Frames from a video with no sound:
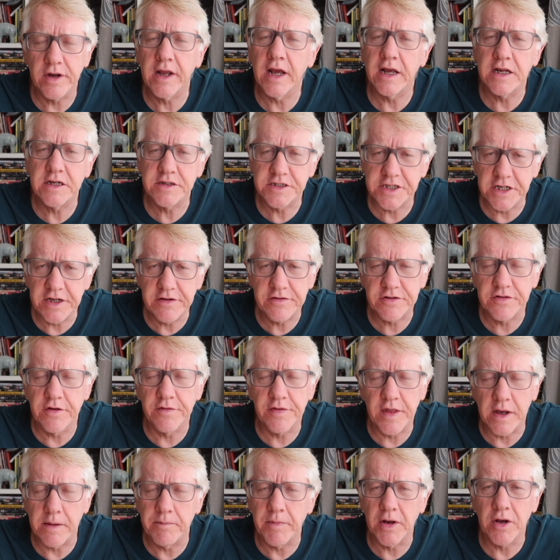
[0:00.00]
it gave each
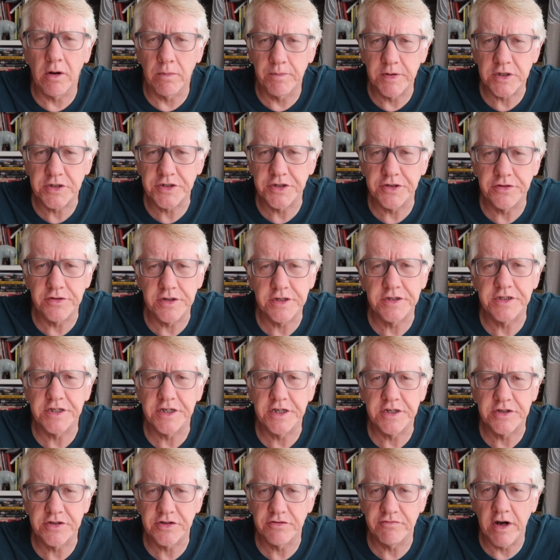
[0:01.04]
of them an
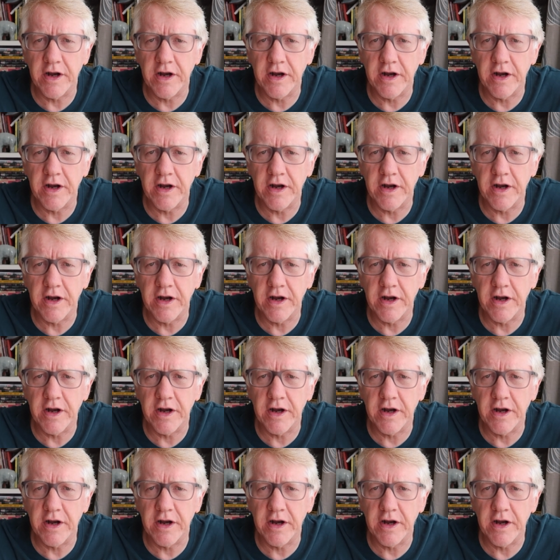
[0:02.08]
opportunity to